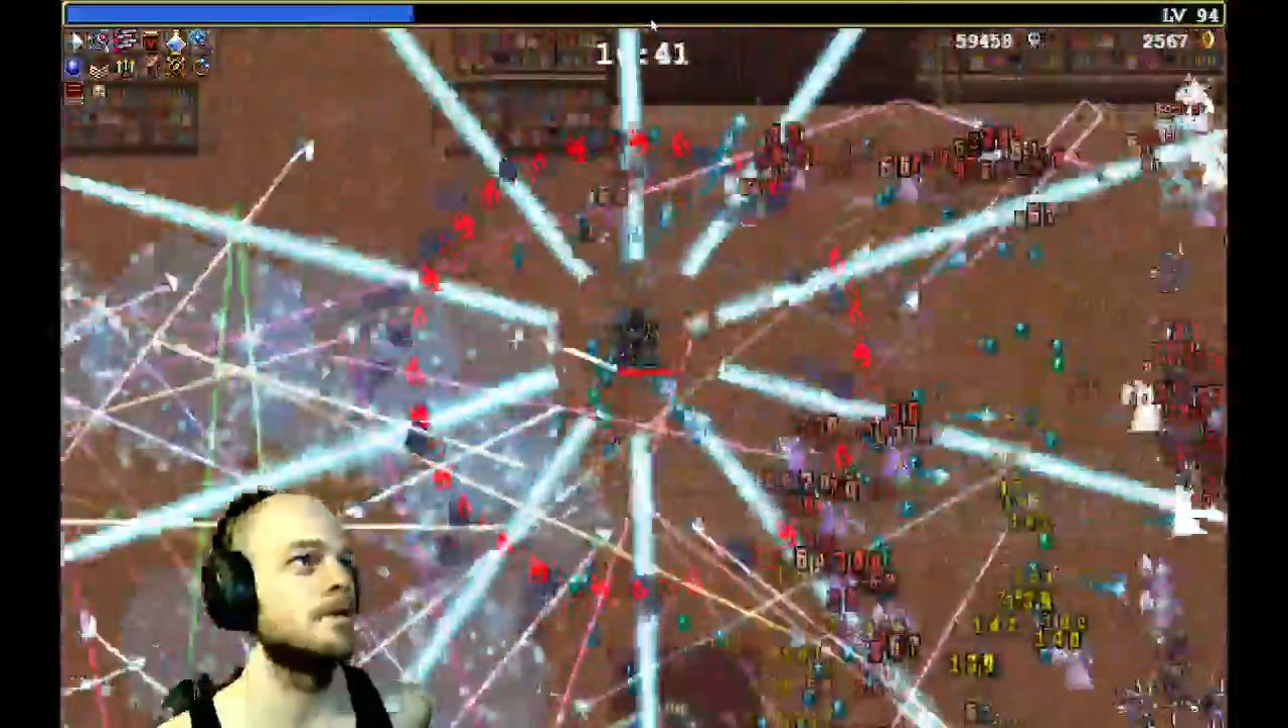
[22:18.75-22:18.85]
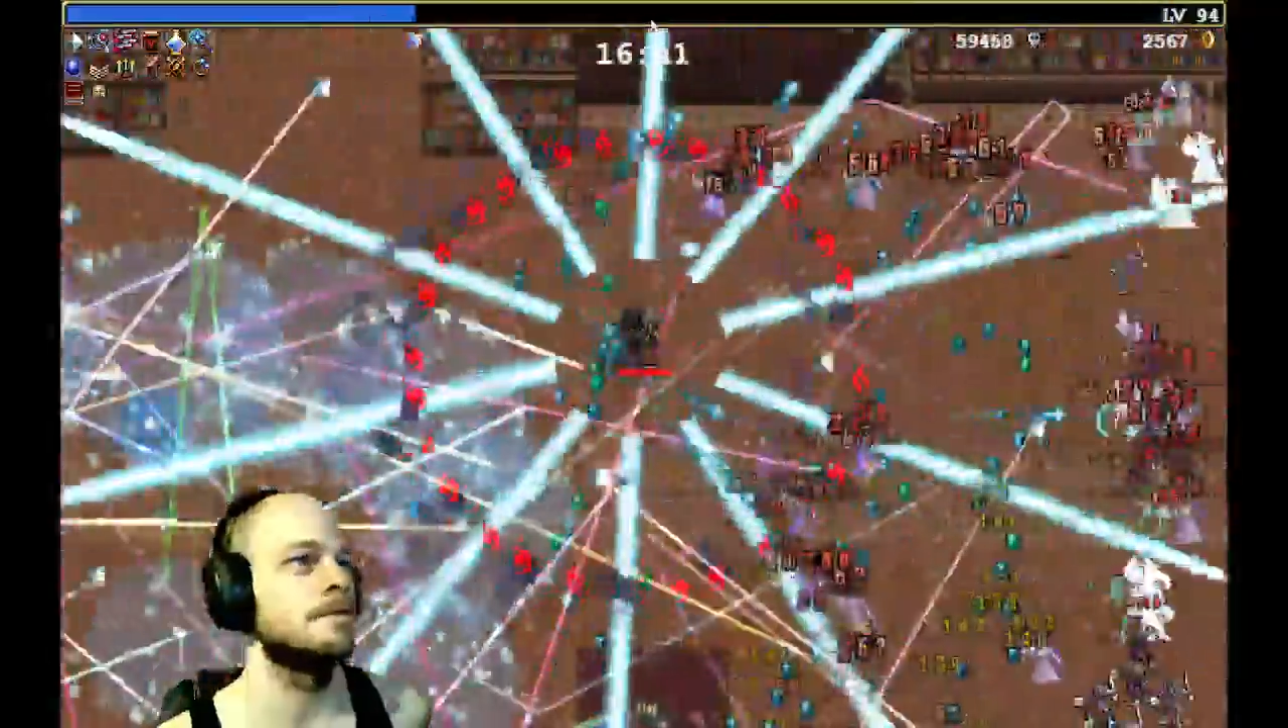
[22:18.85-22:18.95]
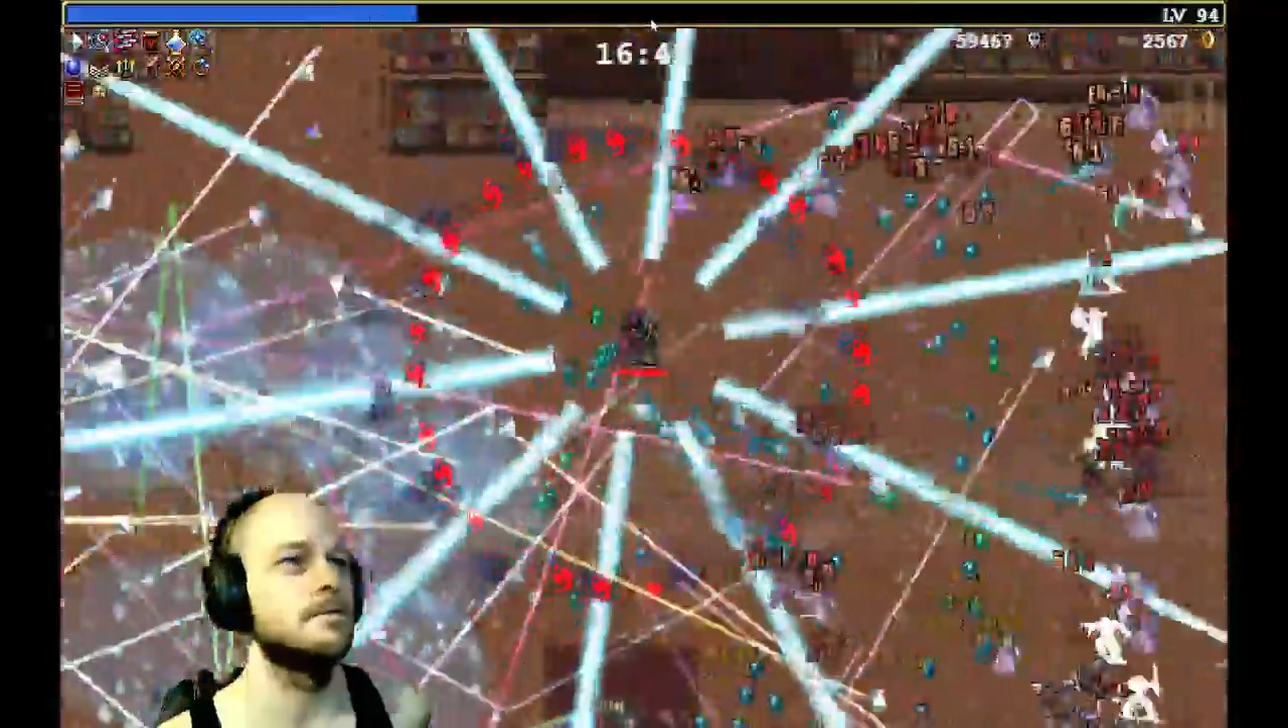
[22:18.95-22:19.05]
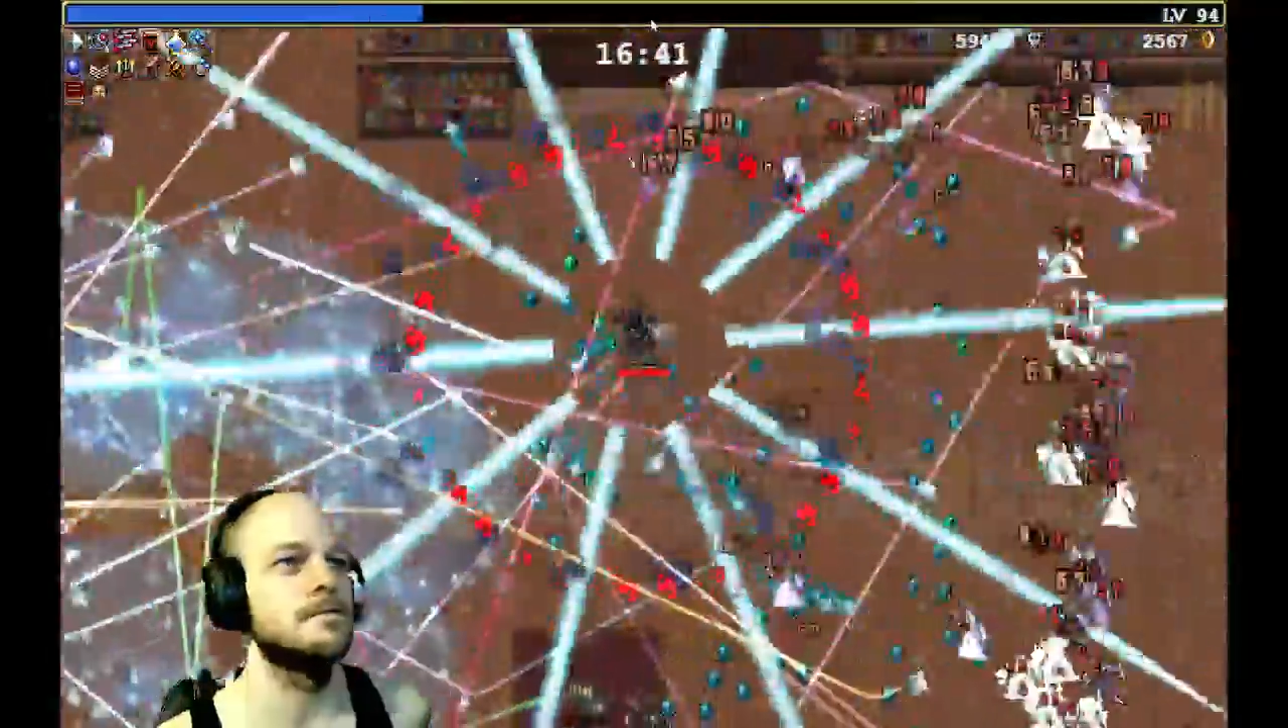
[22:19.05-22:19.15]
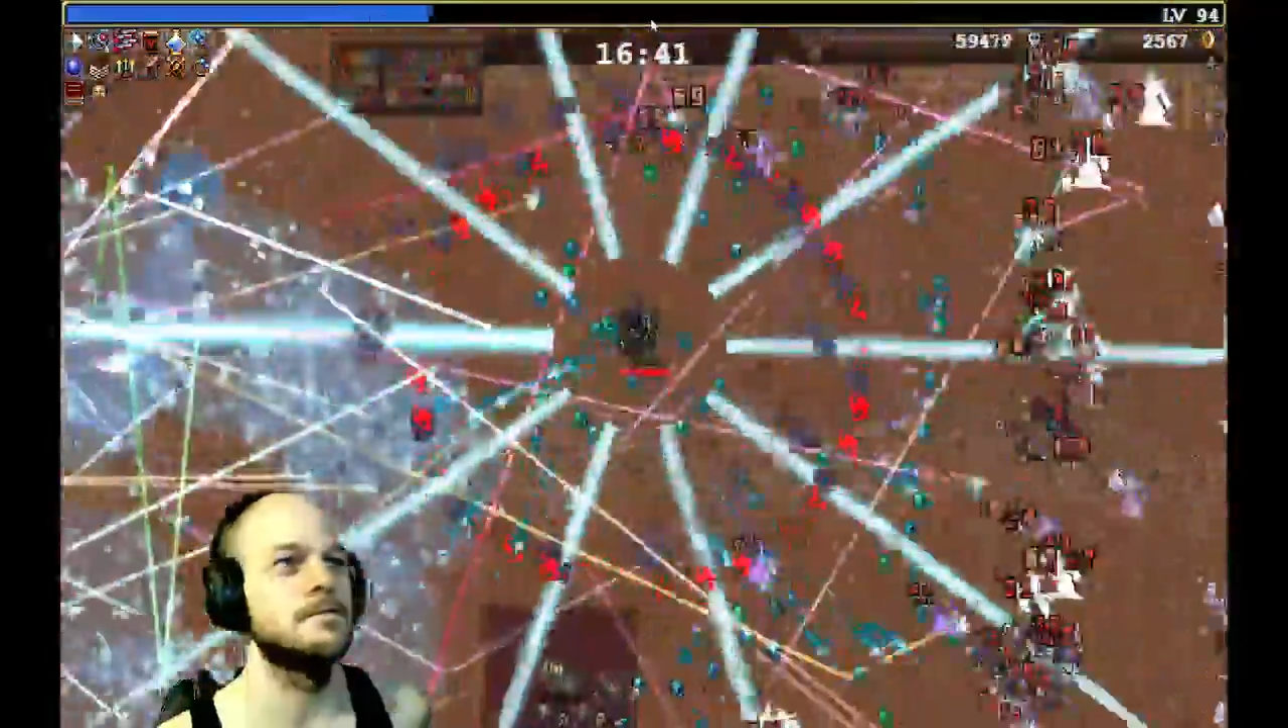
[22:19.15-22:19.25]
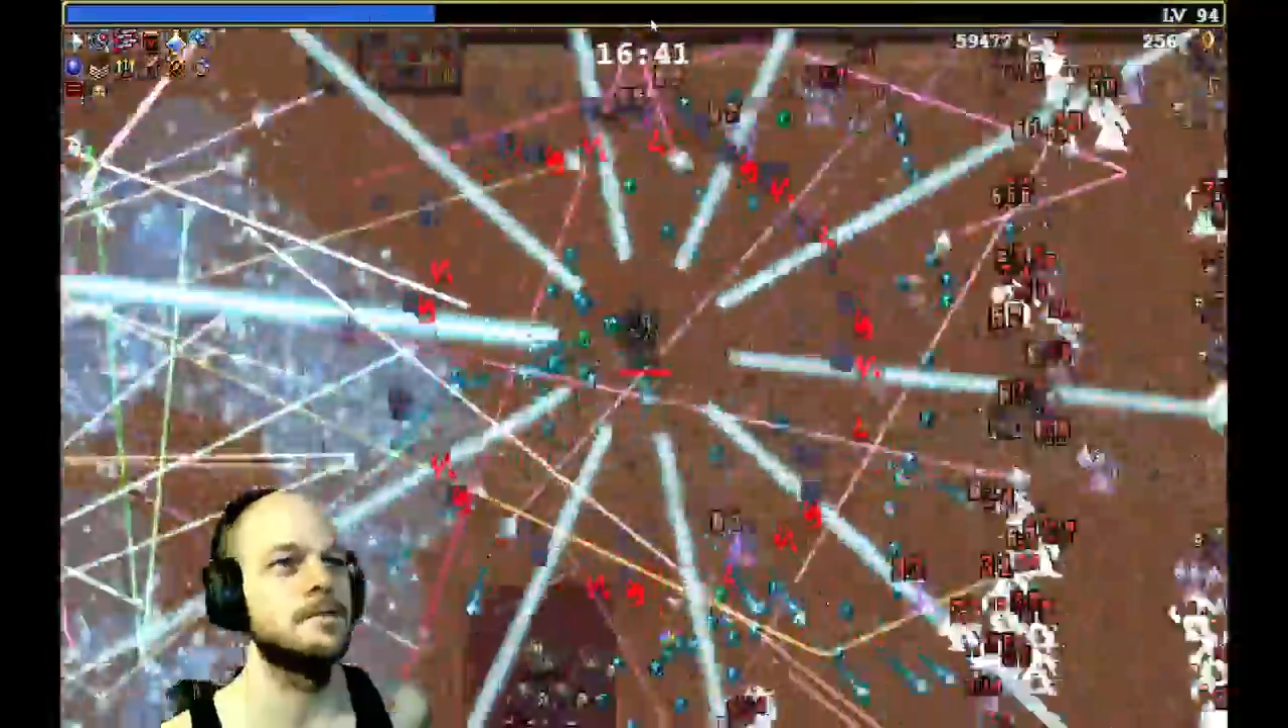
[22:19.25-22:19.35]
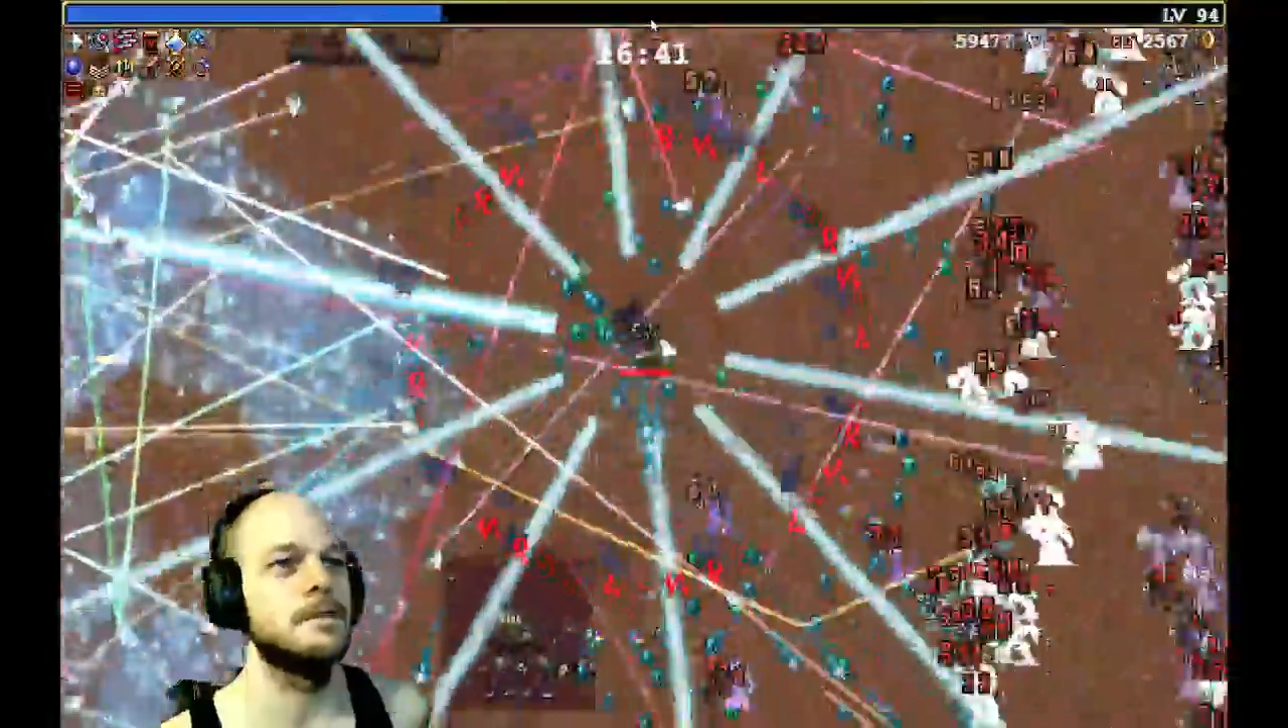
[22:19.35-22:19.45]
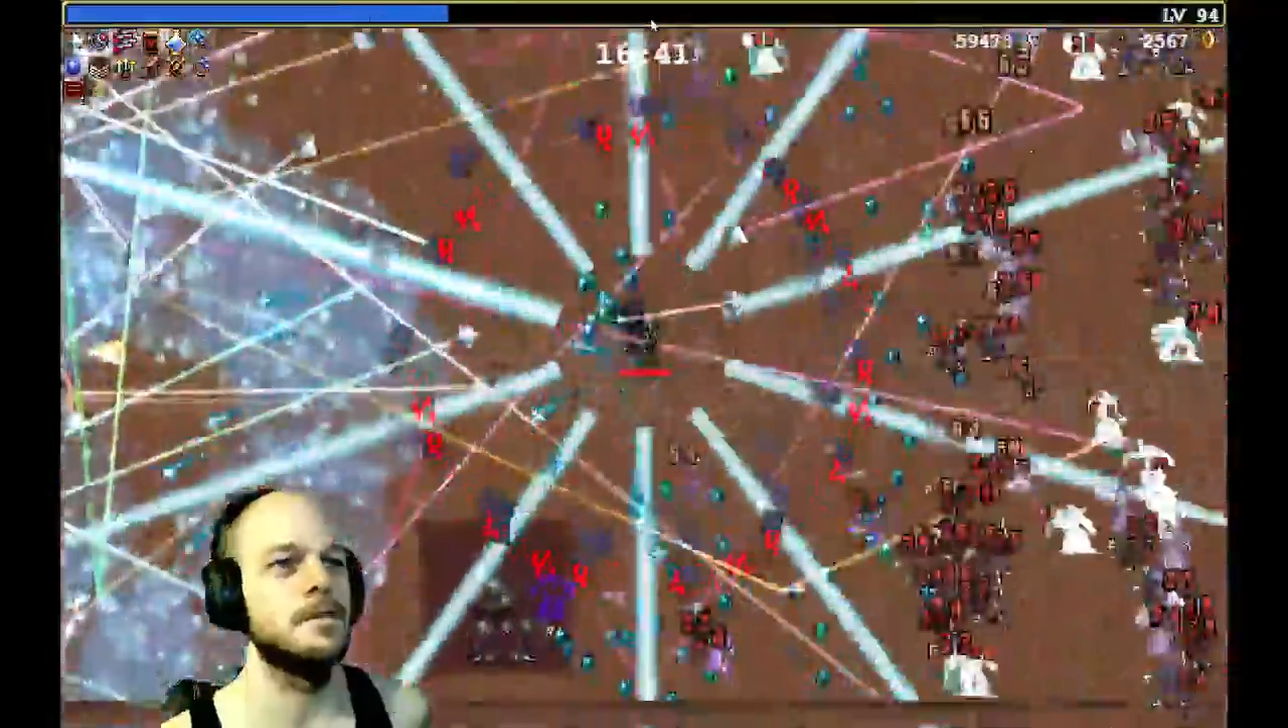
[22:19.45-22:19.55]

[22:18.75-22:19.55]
the room to take